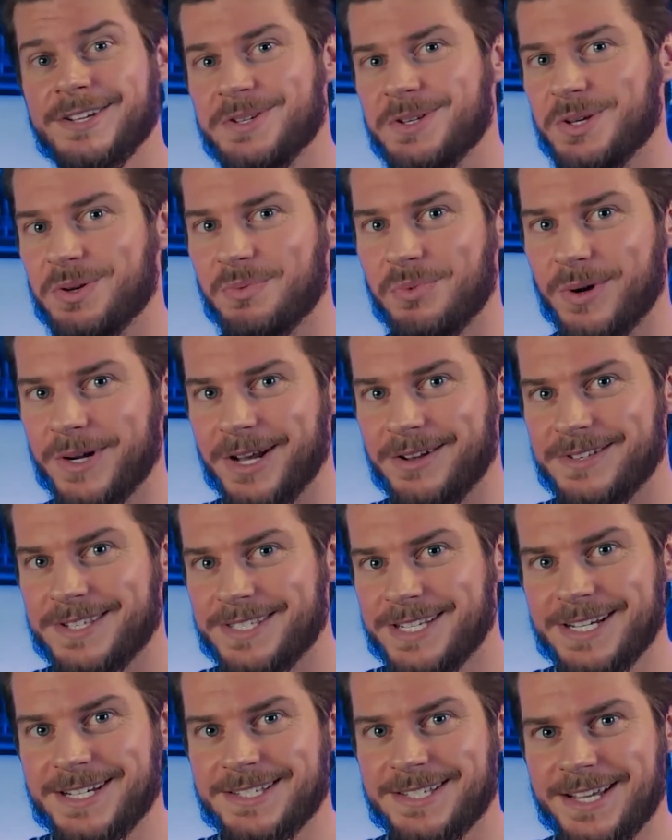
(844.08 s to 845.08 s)
So you can work out
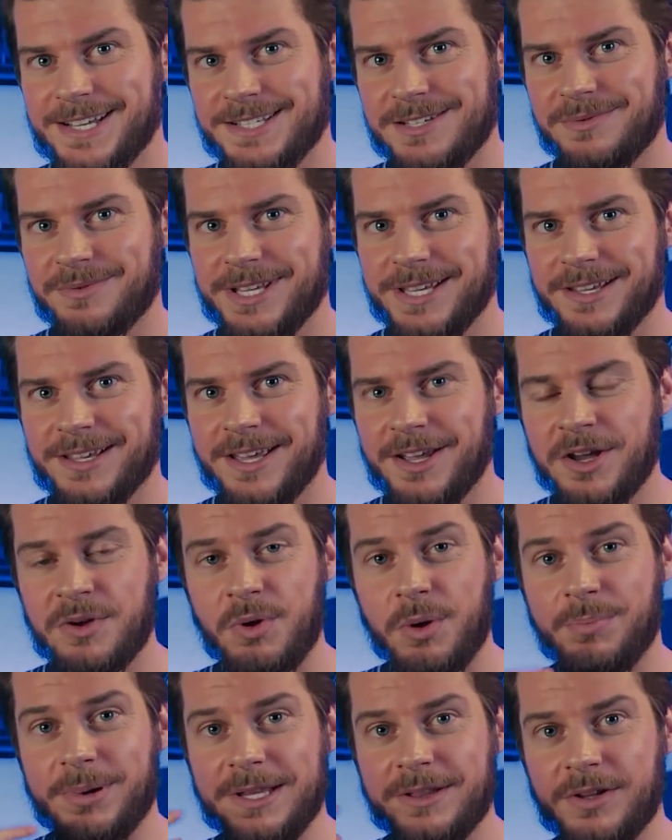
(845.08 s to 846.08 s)
6 days a week,
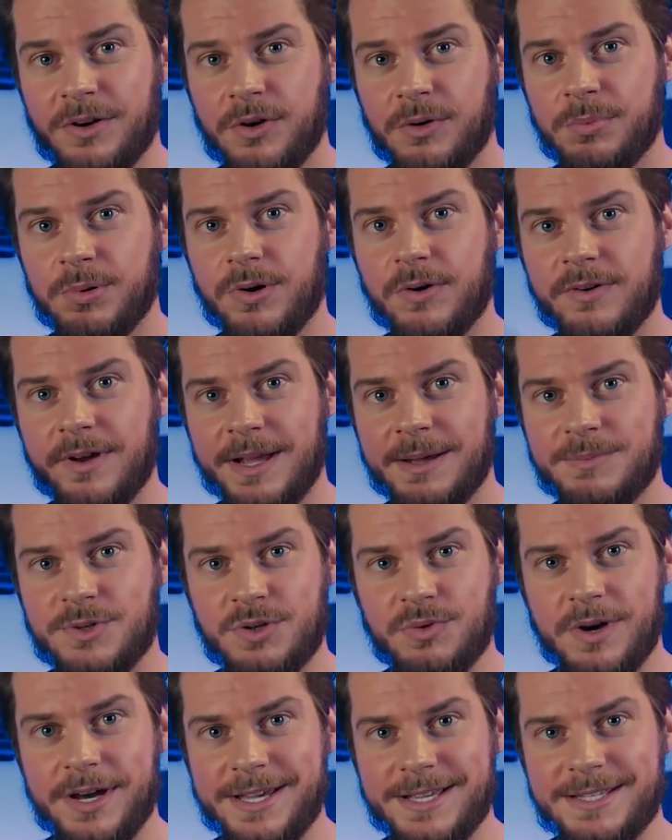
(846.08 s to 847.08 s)
repeat the whole program
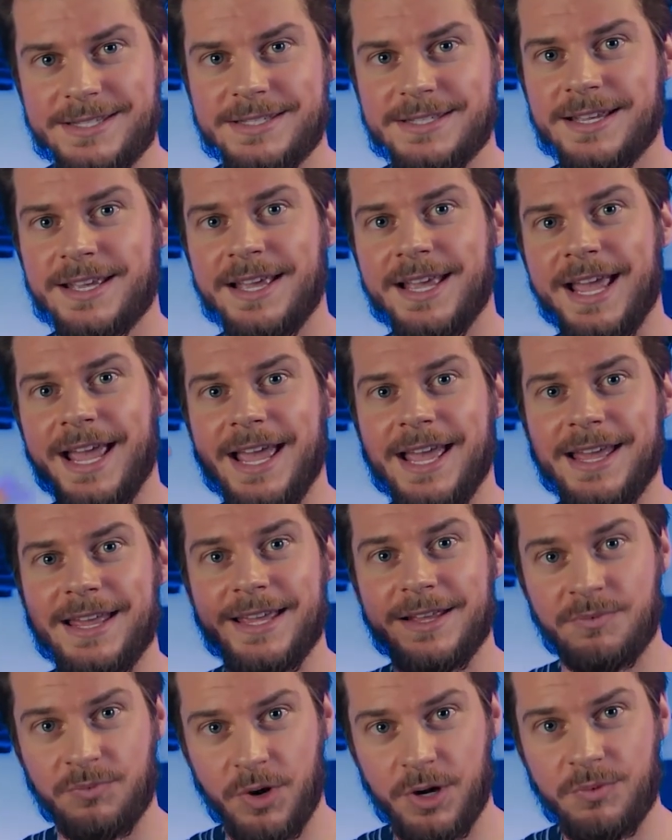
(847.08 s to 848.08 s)
twice
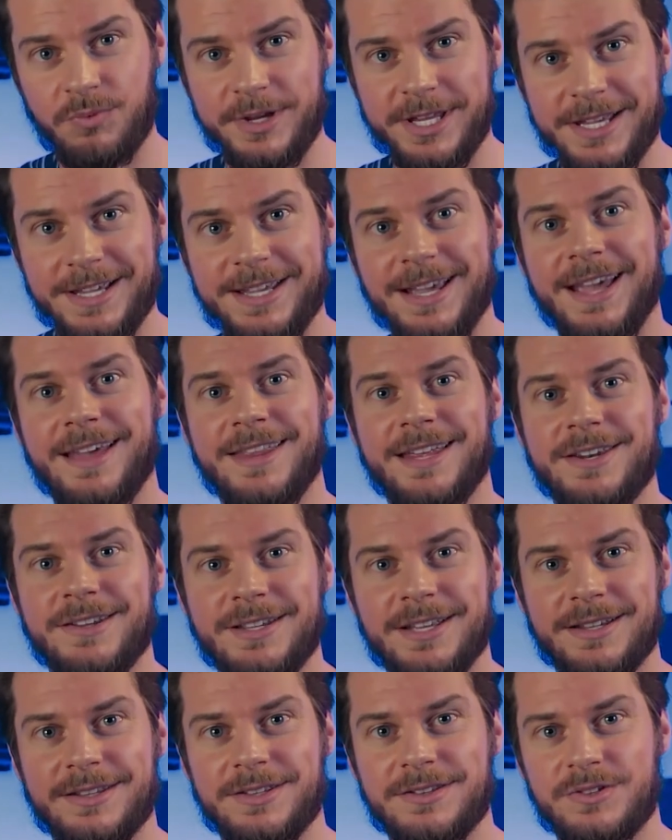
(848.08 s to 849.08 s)
in 1 week, and then you
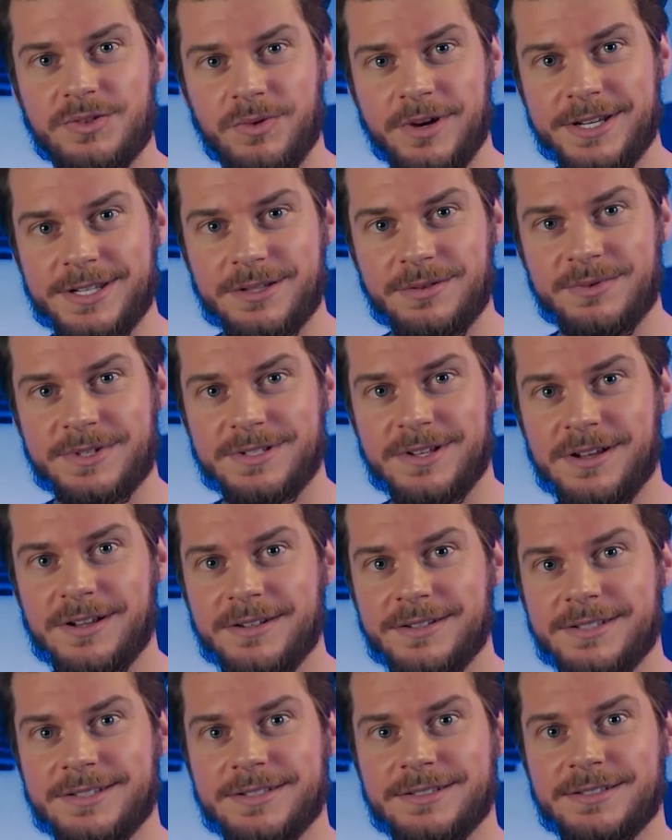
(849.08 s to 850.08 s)
get twice the
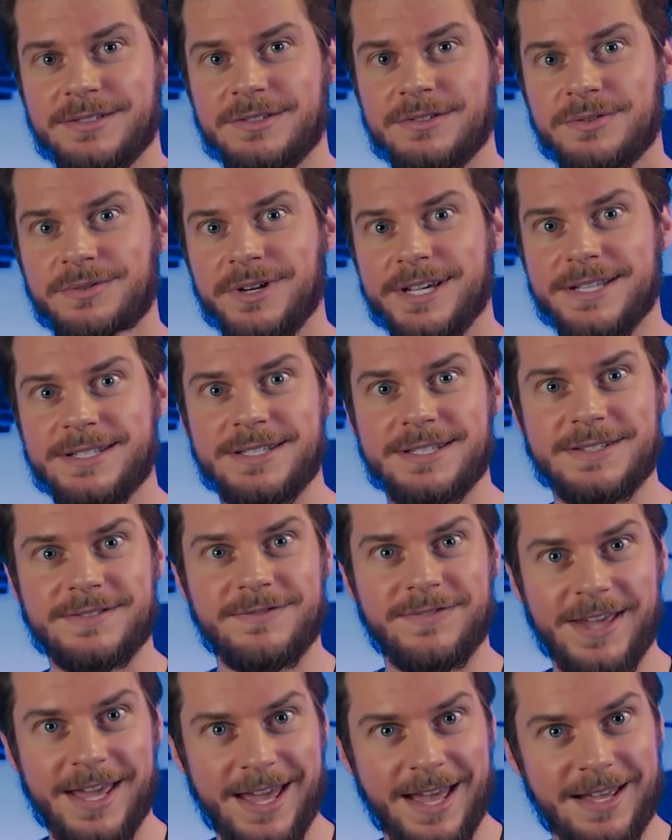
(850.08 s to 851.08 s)
results, twice as
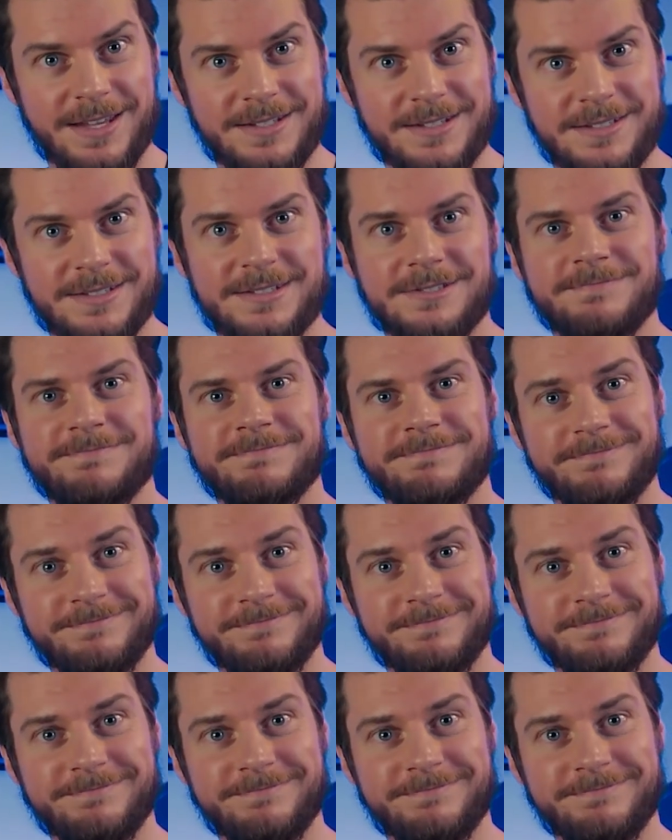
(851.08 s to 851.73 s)
fast.